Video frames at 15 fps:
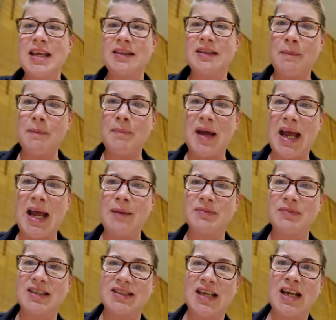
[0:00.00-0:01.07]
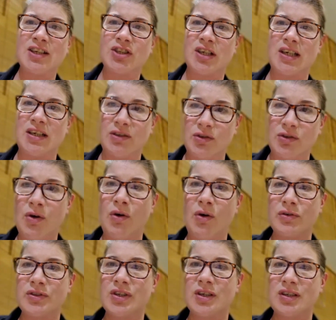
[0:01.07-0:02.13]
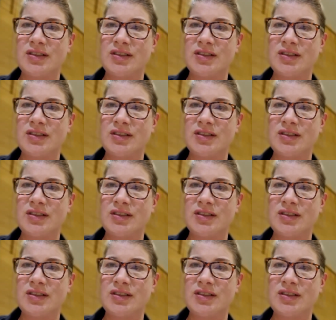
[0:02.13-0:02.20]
then perhaps it's actually not